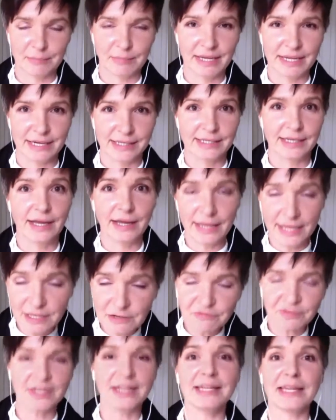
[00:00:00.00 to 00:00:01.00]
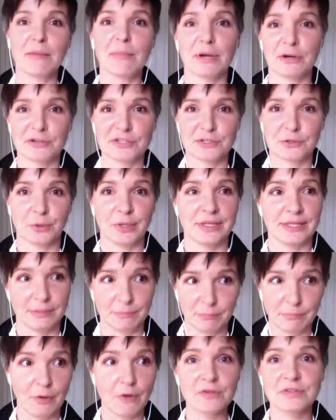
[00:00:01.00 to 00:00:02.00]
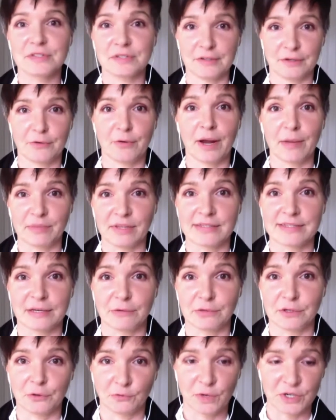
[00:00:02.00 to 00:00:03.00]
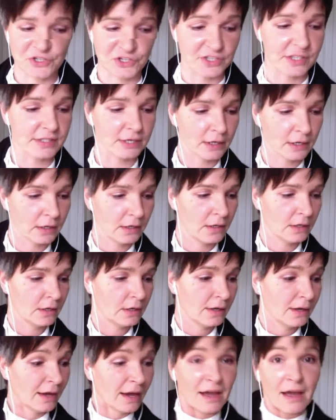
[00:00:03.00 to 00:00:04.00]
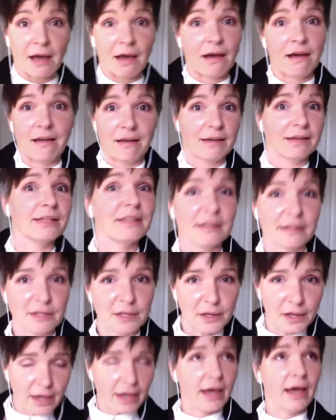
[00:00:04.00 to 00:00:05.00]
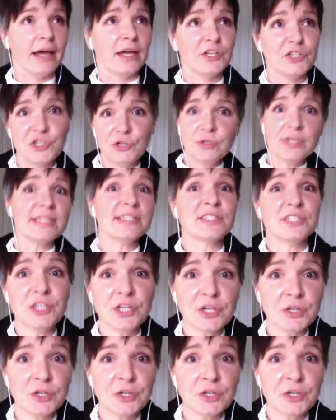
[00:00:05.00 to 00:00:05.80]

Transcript: and then the rest of the training you go through this here judy here's another